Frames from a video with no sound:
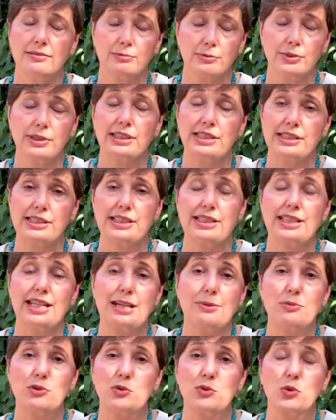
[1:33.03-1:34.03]
really the
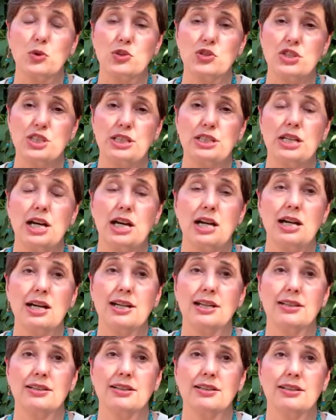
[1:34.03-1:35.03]
day before she
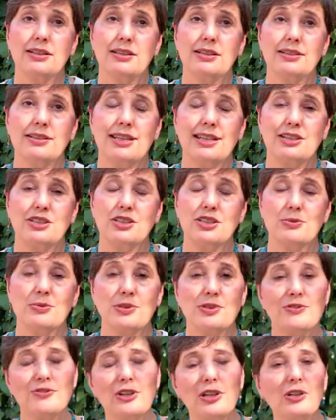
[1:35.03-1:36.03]
died, that she
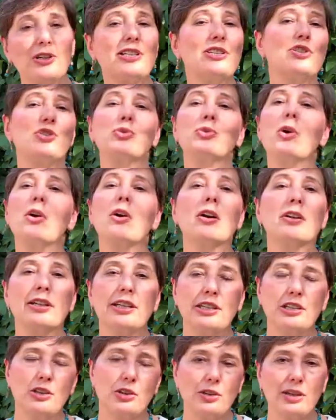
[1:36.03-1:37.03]
was very strong
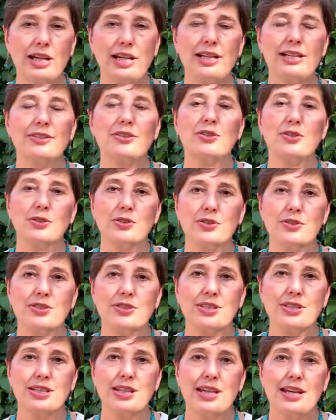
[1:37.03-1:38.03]
in her
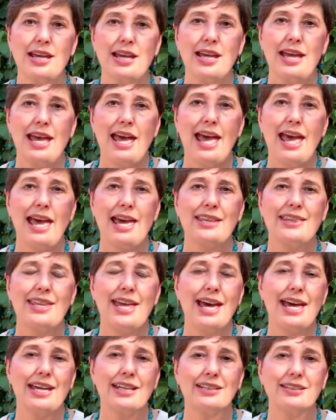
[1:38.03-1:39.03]
answers, and
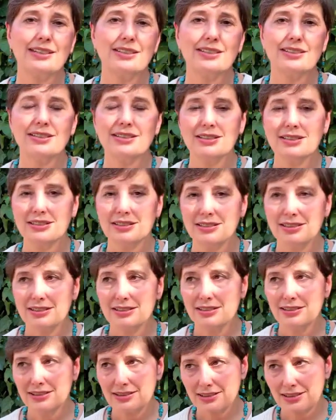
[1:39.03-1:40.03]
that
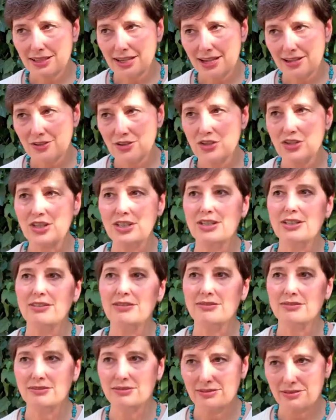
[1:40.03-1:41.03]
as she
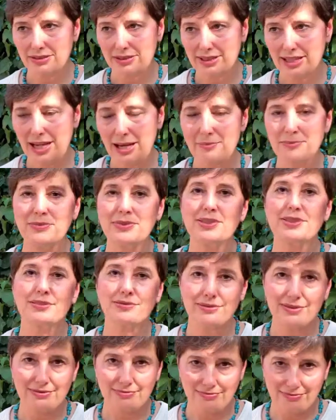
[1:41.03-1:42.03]
kept
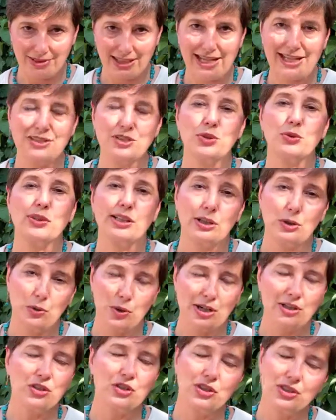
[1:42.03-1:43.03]
answering
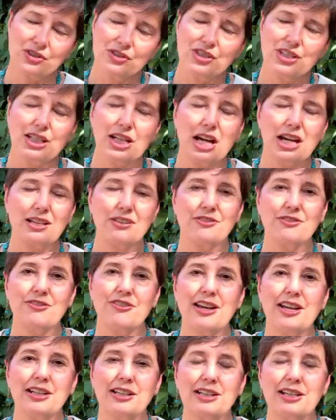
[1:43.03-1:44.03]
questions, she kind of
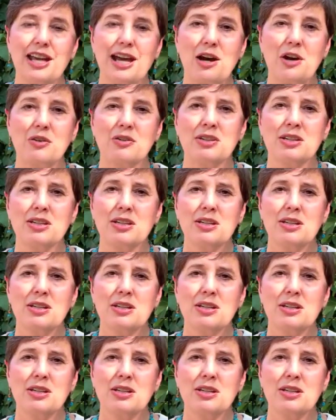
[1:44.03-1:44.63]
faded out.